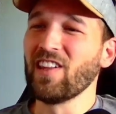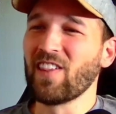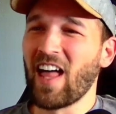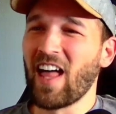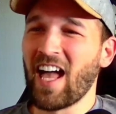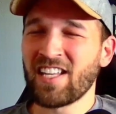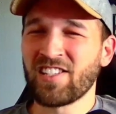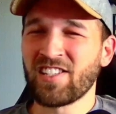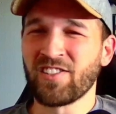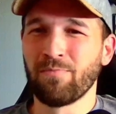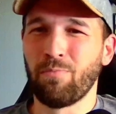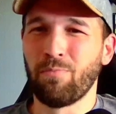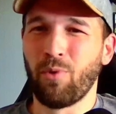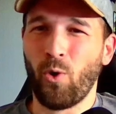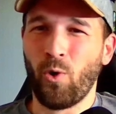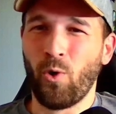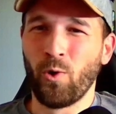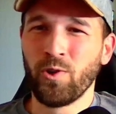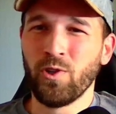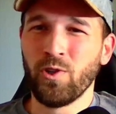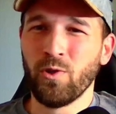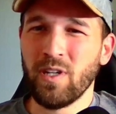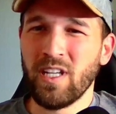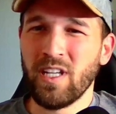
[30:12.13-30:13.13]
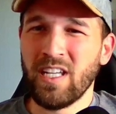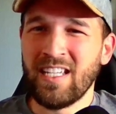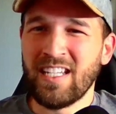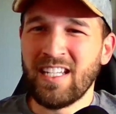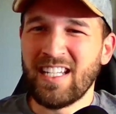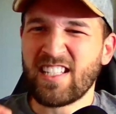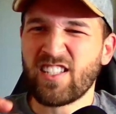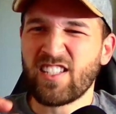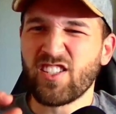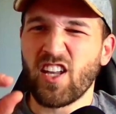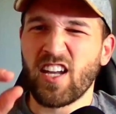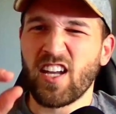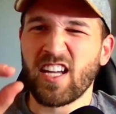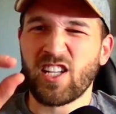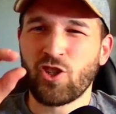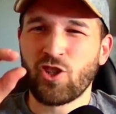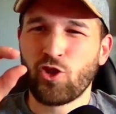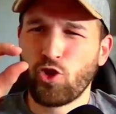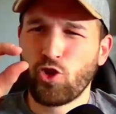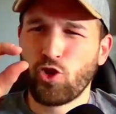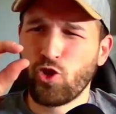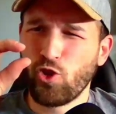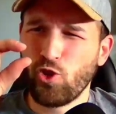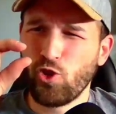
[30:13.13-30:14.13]
last bowl you eat, it's like
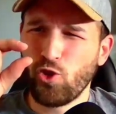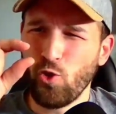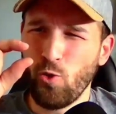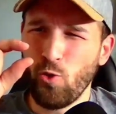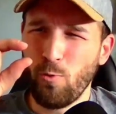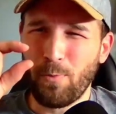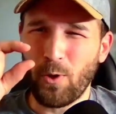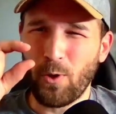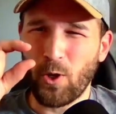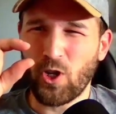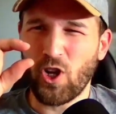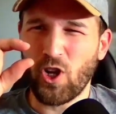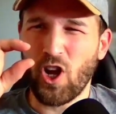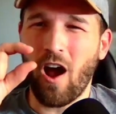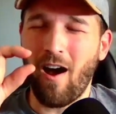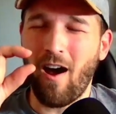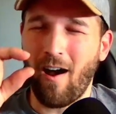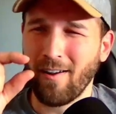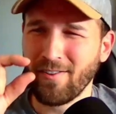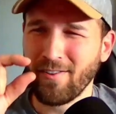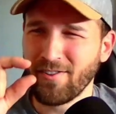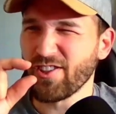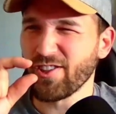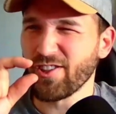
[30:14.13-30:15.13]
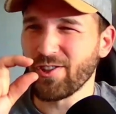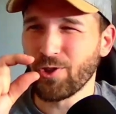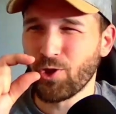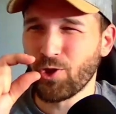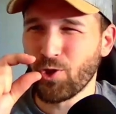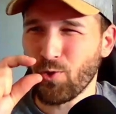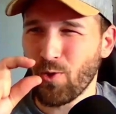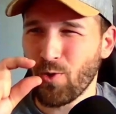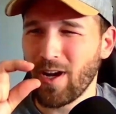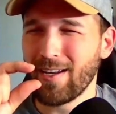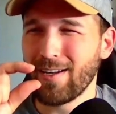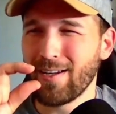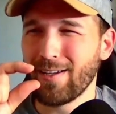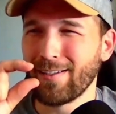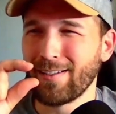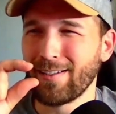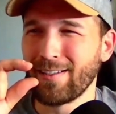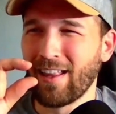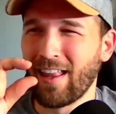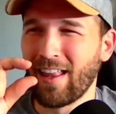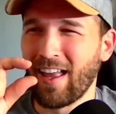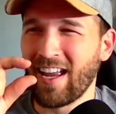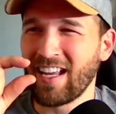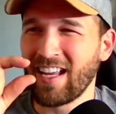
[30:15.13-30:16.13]
super
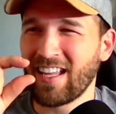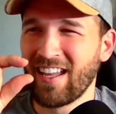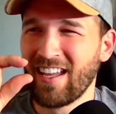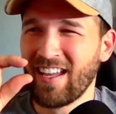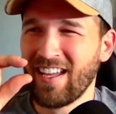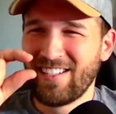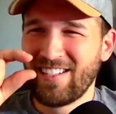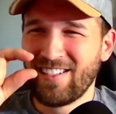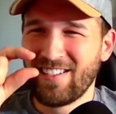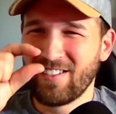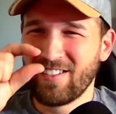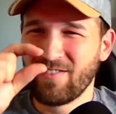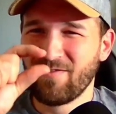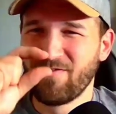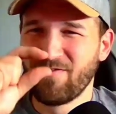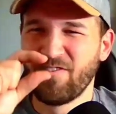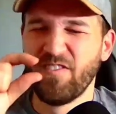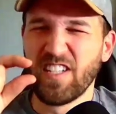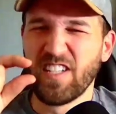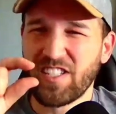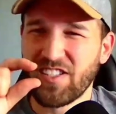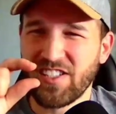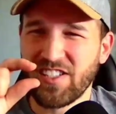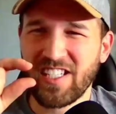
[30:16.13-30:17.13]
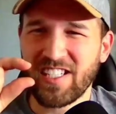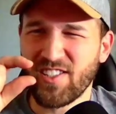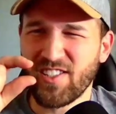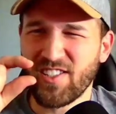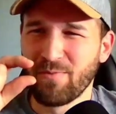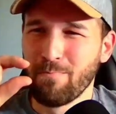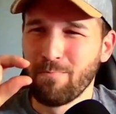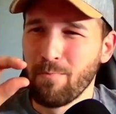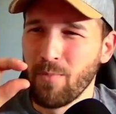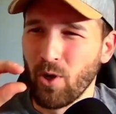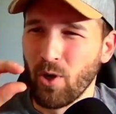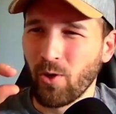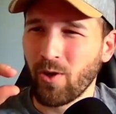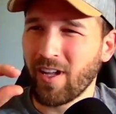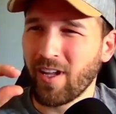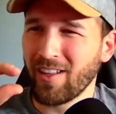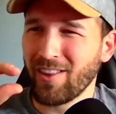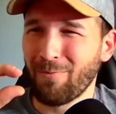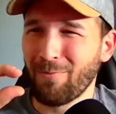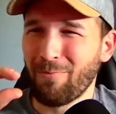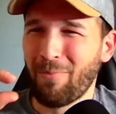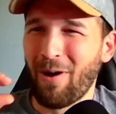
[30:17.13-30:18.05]
concentrated, like viscous milk at the